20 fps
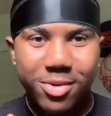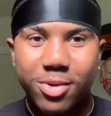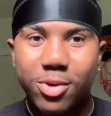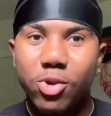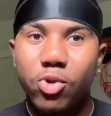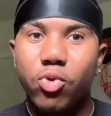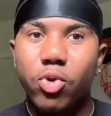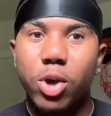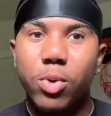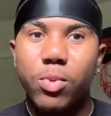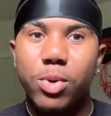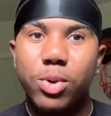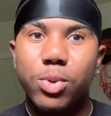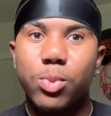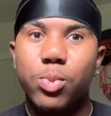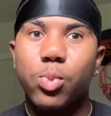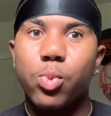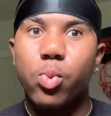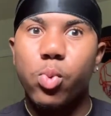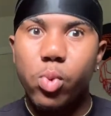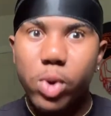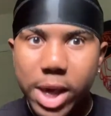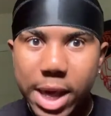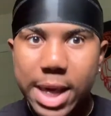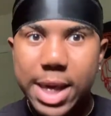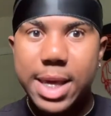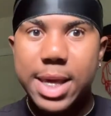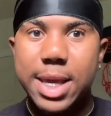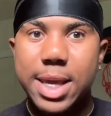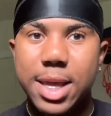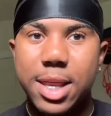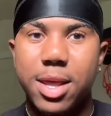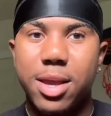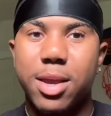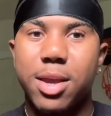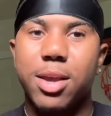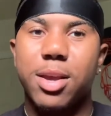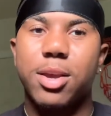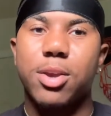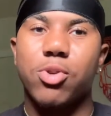Do joint was wicked.
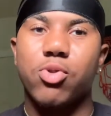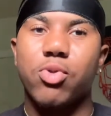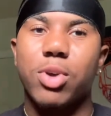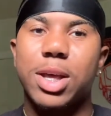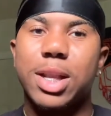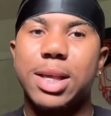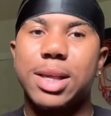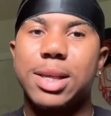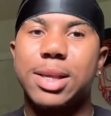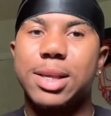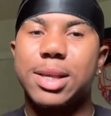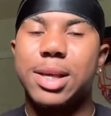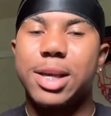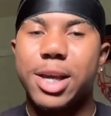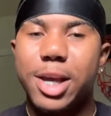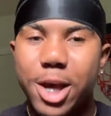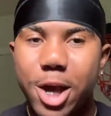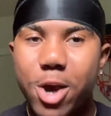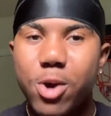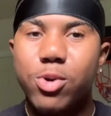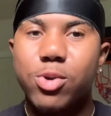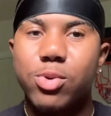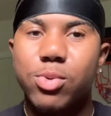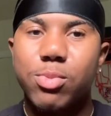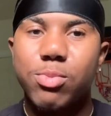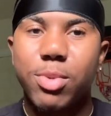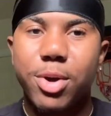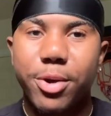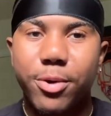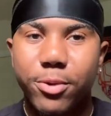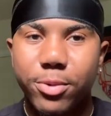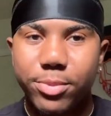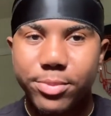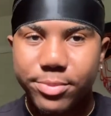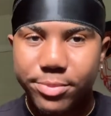I'm trying to tell you, bro.